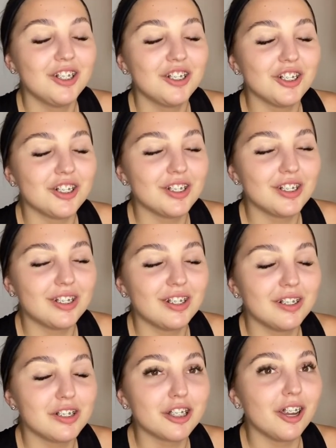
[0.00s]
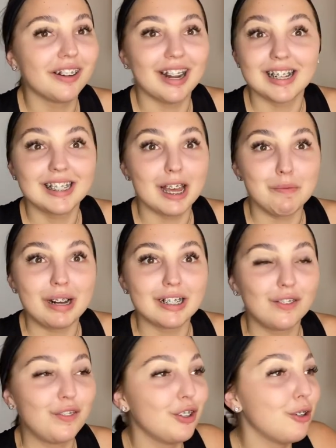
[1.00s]
just so glad to get back
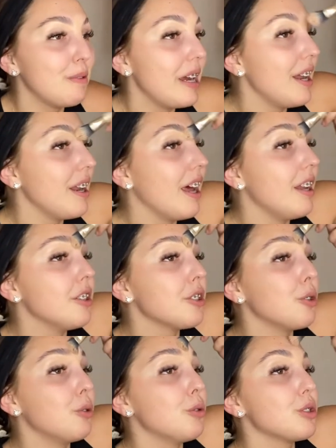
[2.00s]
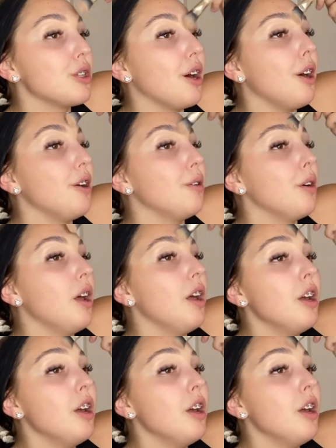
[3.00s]
to filming, and to also